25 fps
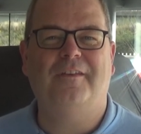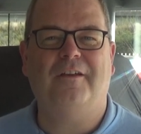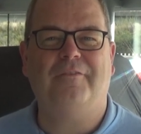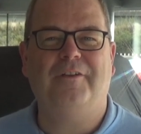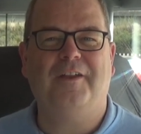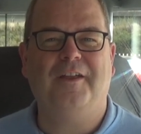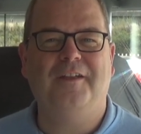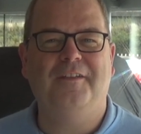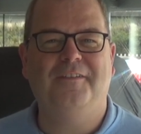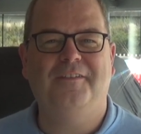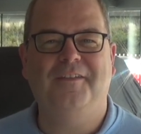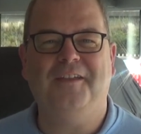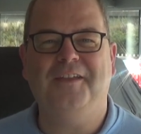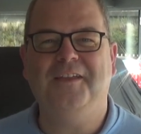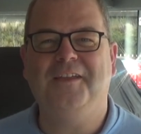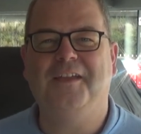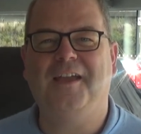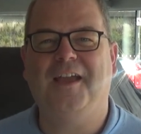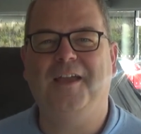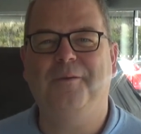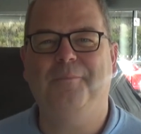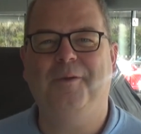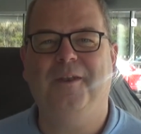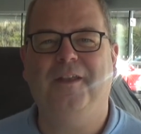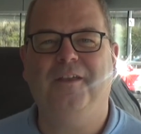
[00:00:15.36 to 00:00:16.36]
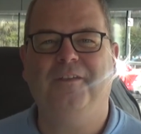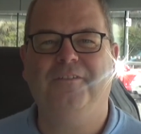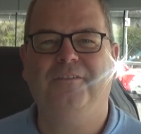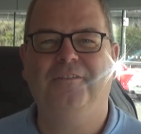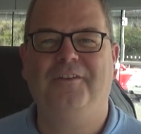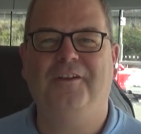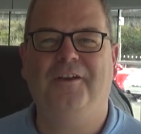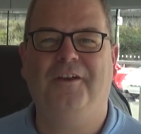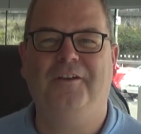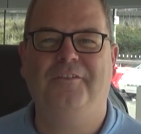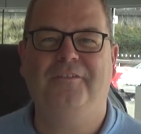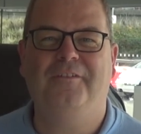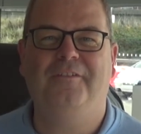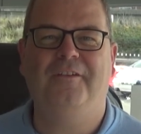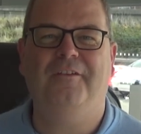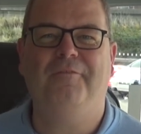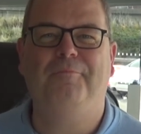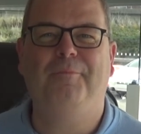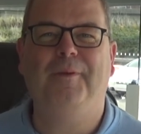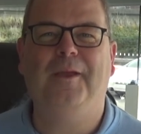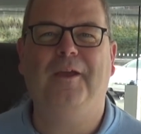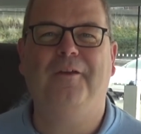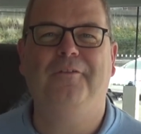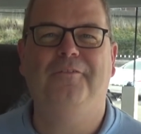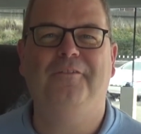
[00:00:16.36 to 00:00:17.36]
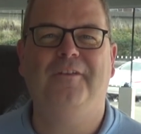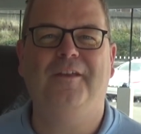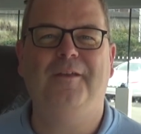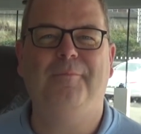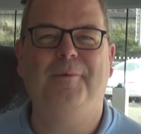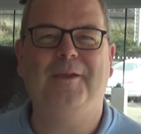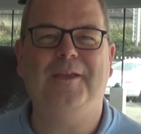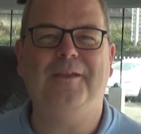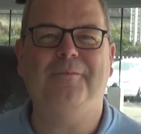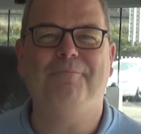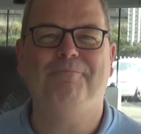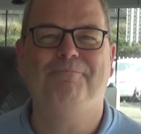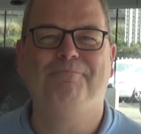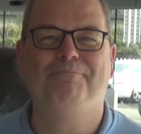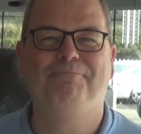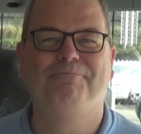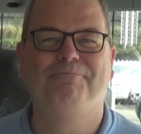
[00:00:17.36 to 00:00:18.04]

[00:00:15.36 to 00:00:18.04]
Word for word: seven eighteen Cayman S, courtesy of B O T B.